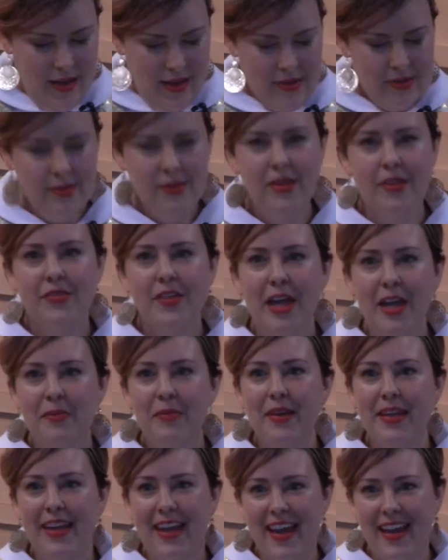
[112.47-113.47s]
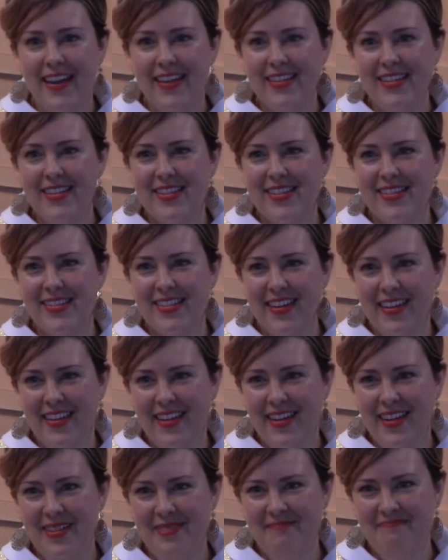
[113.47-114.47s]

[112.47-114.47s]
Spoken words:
so that they began to sink.